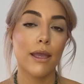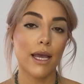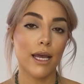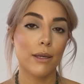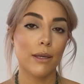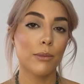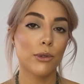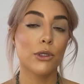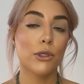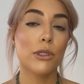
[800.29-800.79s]

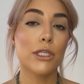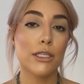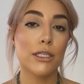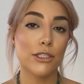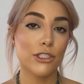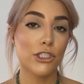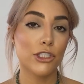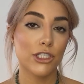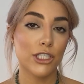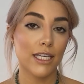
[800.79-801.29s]
I'm using
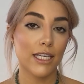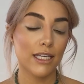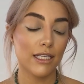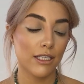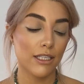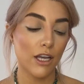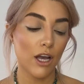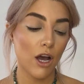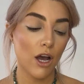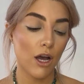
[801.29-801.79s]
the
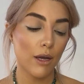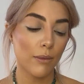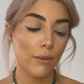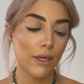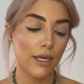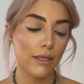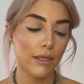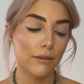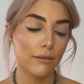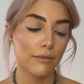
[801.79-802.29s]
shade
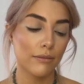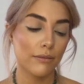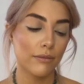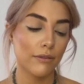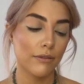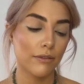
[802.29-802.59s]
Karma.